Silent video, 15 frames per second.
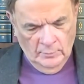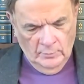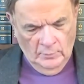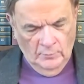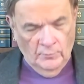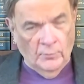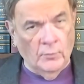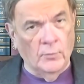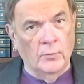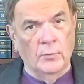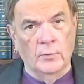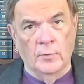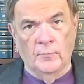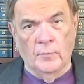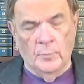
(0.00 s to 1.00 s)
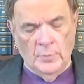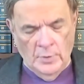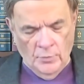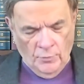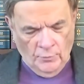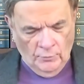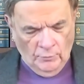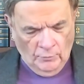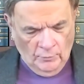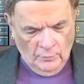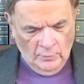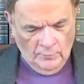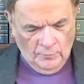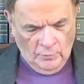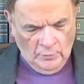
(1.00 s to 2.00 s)
You've heard of the patience
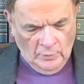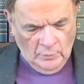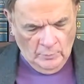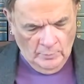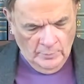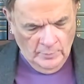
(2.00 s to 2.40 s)
of Job.